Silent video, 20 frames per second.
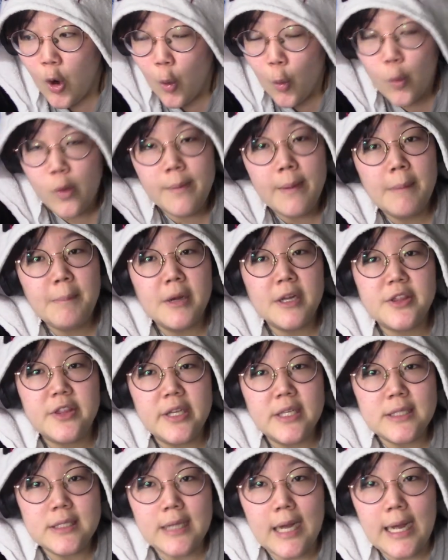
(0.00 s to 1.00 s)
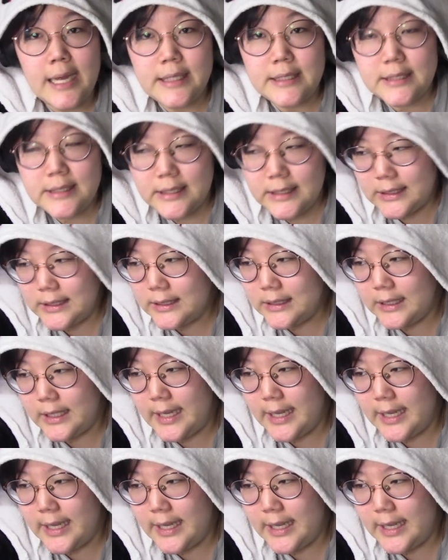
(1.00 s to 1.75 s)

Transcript: remember, this guy still